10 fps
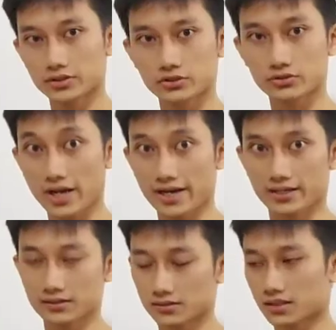the
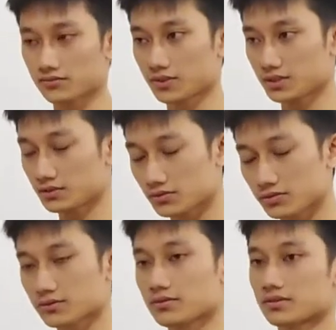strength that we need to
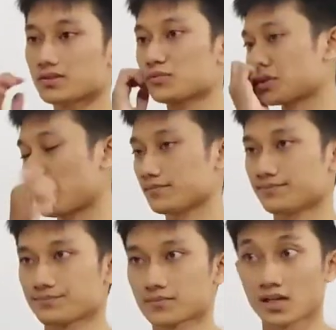do the
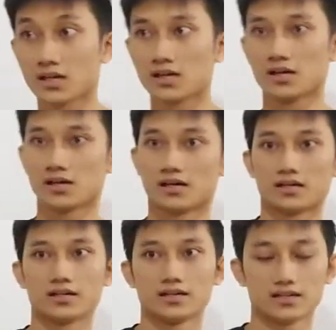push-up.
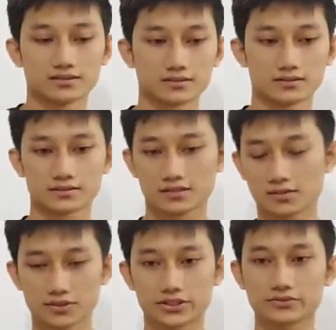And the
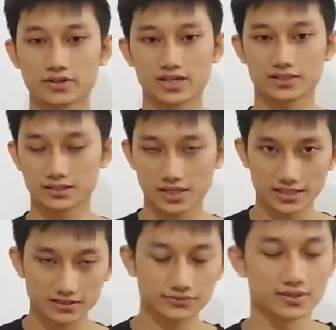opposite one, the
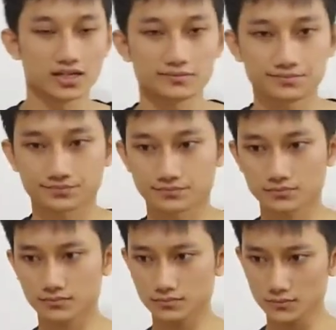active one,
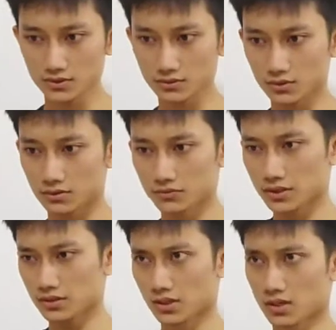and
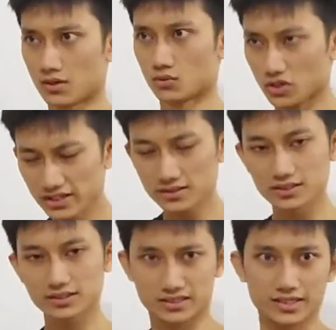we
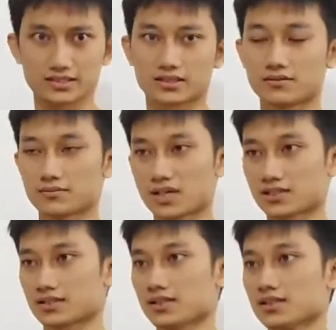really tense our
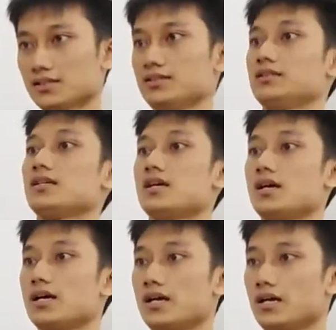muscle,
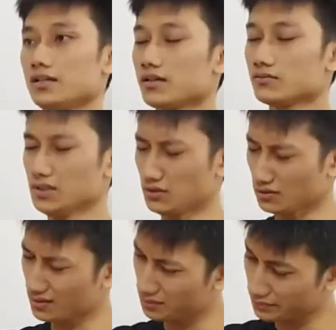and then we
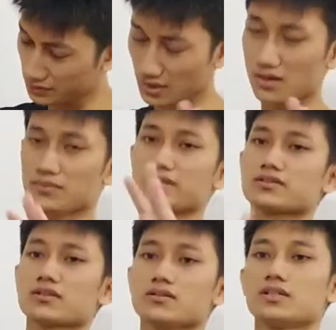do push-up
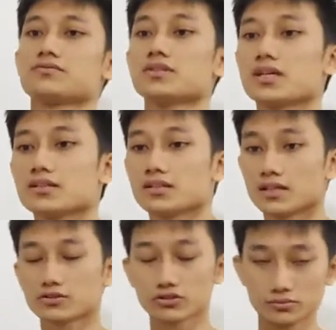as slow as we can.
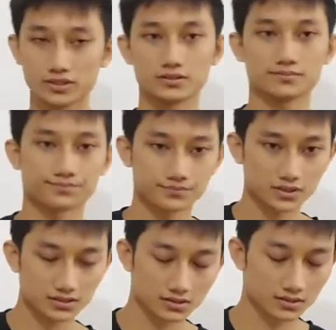And to me,
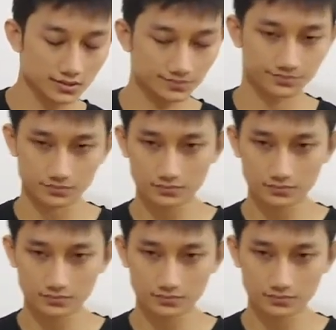personally,